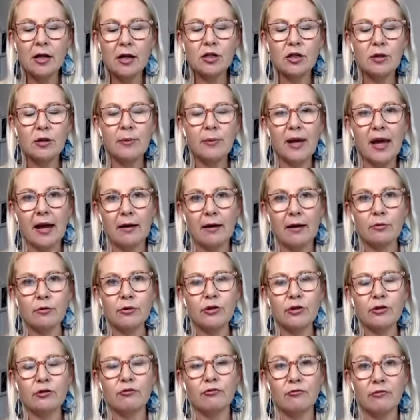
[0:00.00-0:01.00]
to be able
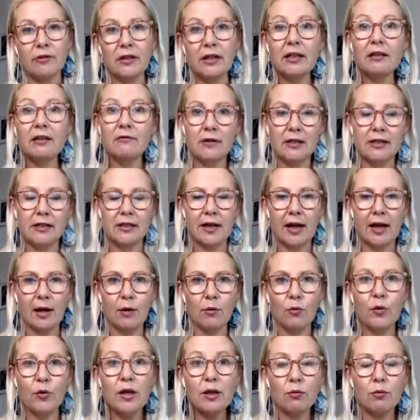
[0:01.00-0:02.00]
to really resonate
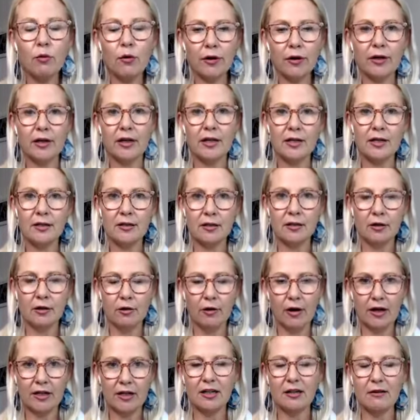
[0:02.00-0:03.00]
with what it is that
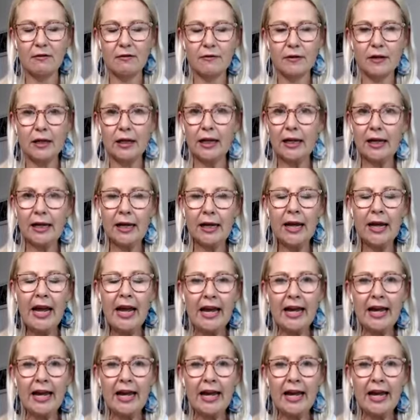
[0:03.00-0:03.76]
you're actually feeling.